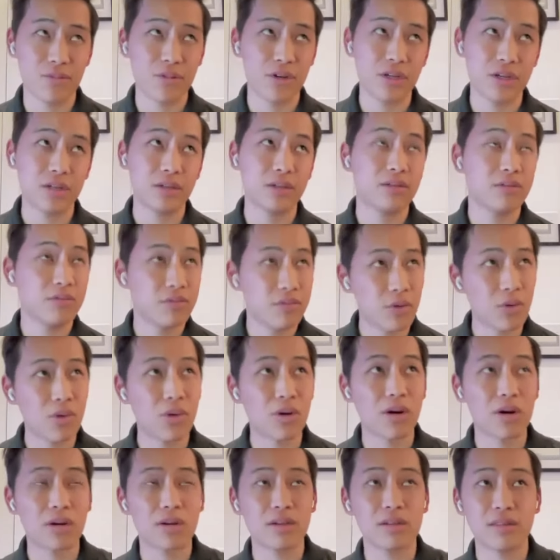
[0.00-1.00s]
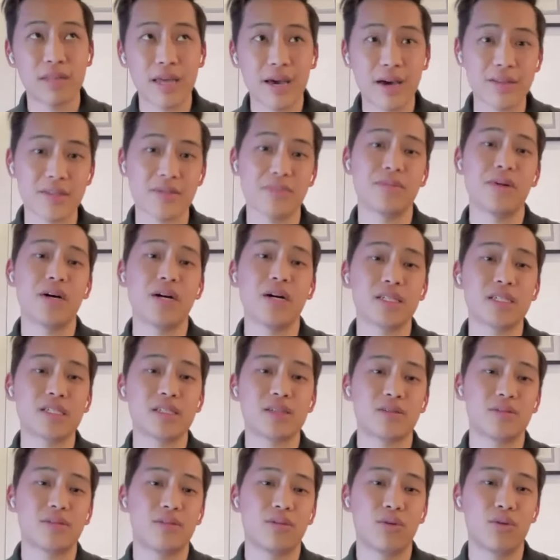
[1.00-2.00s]
$4,000
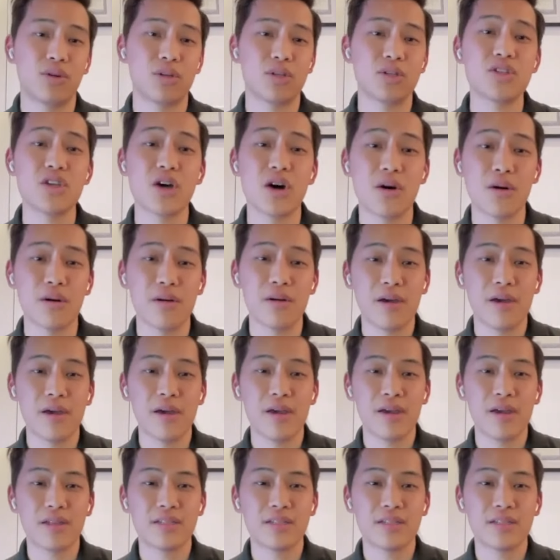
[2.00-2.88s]
bucks or so